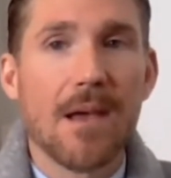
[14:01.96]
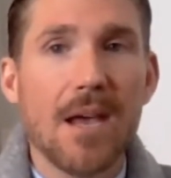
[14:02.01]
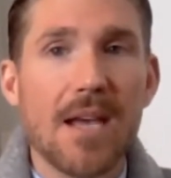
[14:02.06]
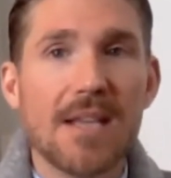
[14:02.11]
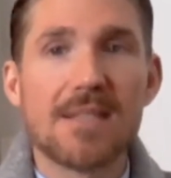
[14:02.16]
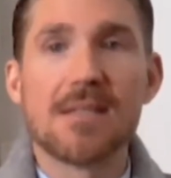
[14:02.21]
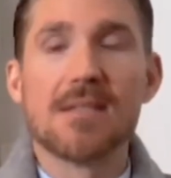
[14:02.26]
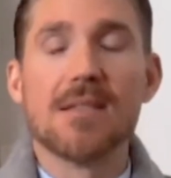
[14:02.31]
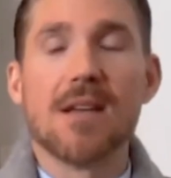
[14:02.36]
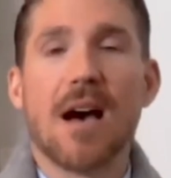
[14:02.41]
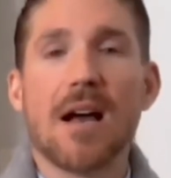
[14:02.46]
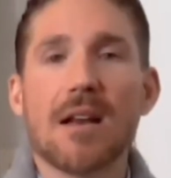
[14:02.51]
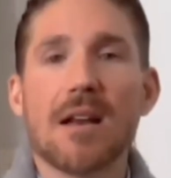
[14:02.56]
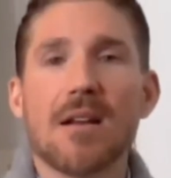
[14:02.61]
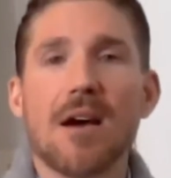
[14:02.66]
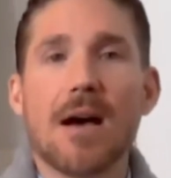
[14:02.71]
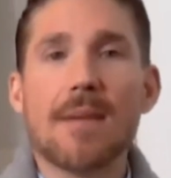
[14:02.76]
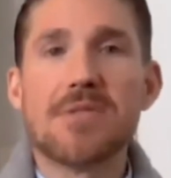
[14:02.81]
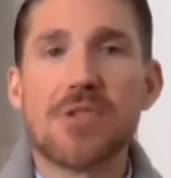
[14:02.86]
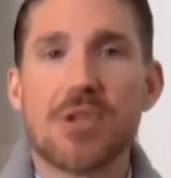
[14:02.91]
it's not
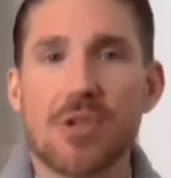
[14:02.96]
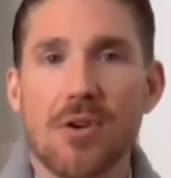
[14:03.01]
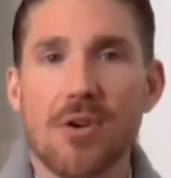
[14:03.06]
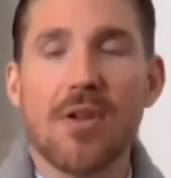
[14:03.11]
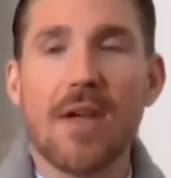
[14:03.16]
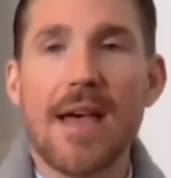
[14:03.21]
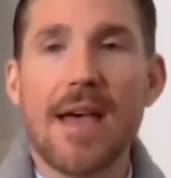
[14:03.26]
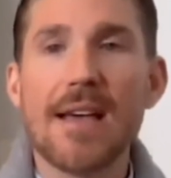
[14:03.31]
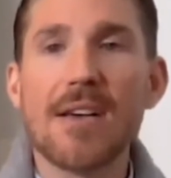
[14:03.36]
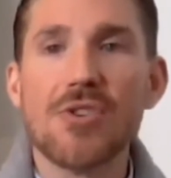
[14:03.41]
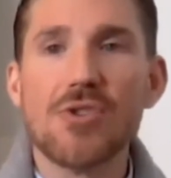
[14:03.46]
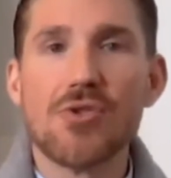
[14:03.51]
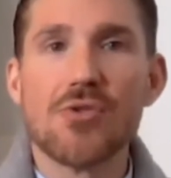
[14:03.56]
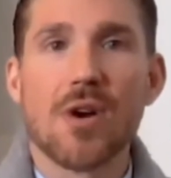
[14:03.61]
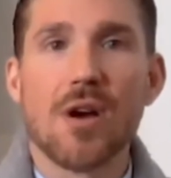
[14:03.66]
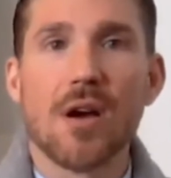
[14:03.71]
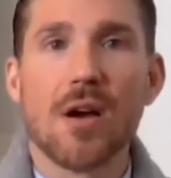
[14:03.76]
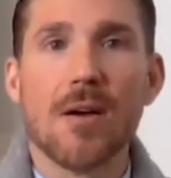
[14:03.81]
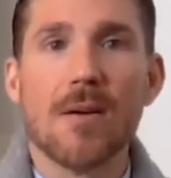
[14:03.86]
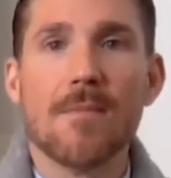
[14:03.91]
an optional
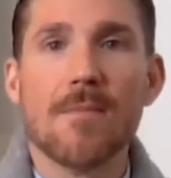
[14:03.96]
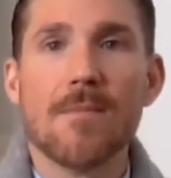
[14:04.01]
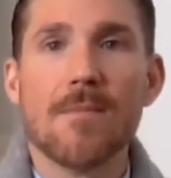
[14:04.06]
extra,